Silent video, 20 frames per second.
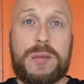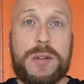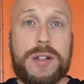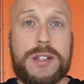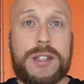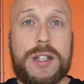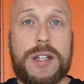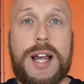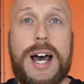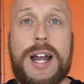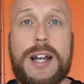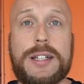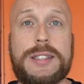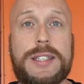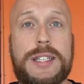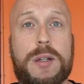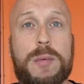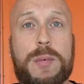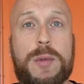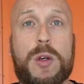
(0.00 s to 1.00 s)
with a lot of
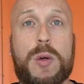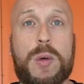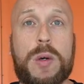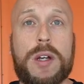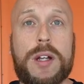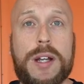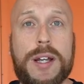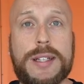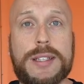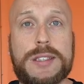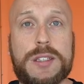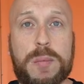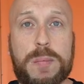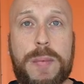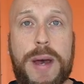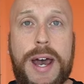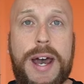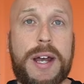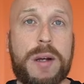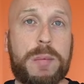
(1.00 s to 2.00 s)
tip to it and some
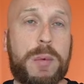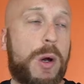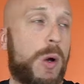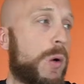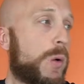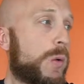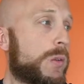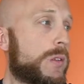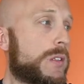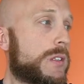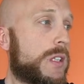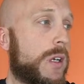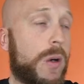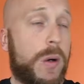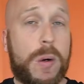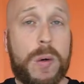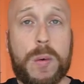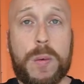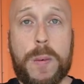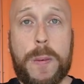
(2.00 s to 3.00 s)
backbone,
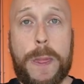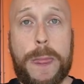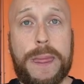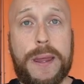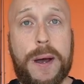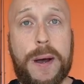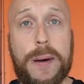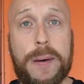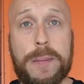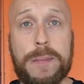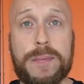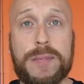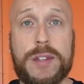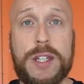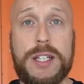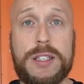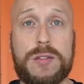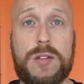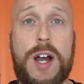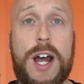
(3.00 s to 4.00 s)
so um,
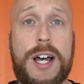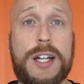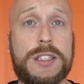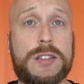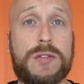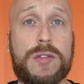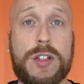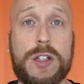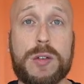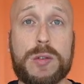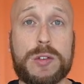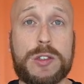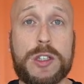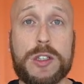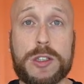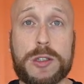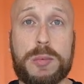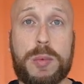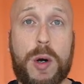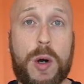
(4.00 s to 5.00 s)
these rides feel
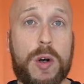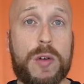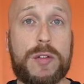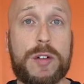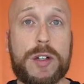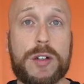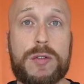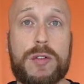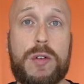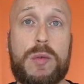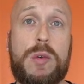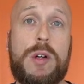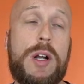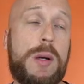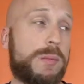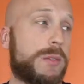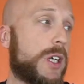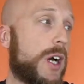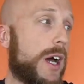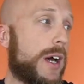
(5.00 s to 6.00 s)
just perfect for what
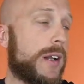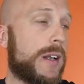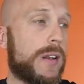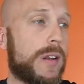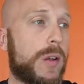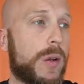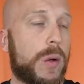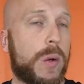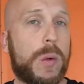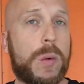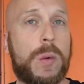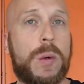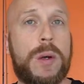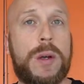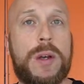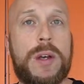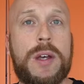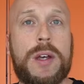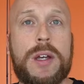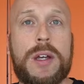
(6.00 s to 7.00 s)
I'm trying to do
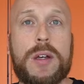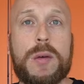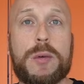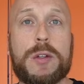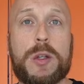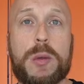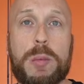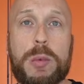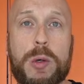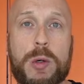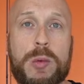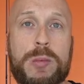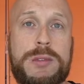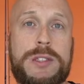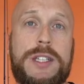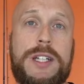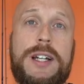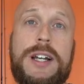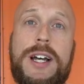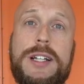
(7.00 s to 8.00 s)
with a
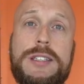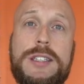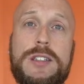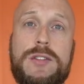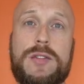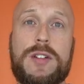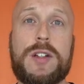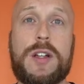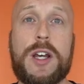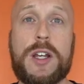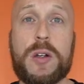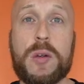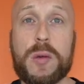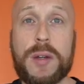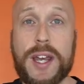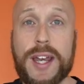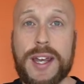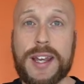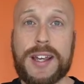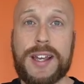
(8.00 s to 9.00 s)
broomstick, I just feel like you
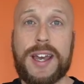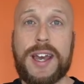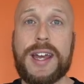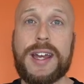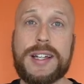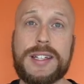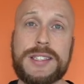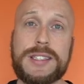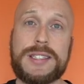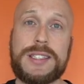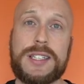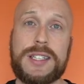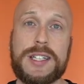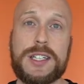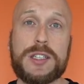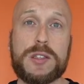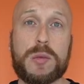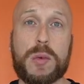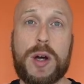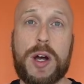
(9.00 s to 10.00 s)
can't cast
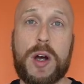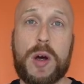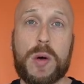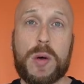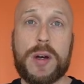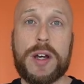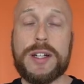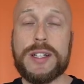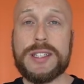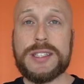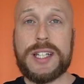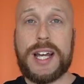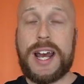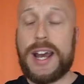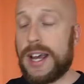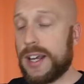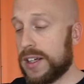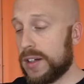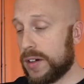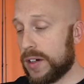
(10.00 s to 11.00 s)
as well and as
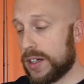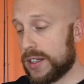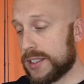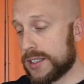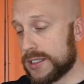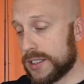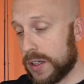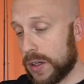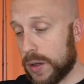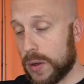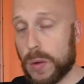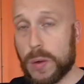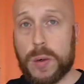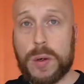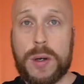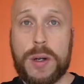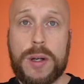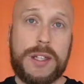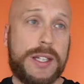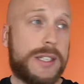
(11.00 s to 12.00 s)
accurate.
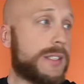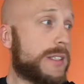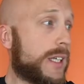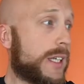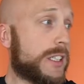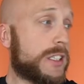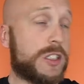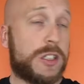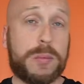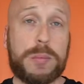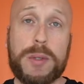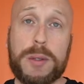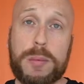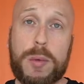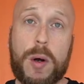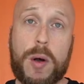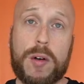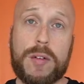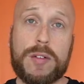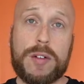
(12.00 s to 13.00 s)
So these things should be
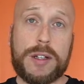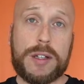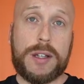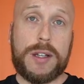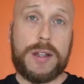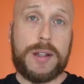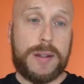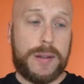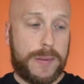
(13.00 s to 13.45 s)
perfect.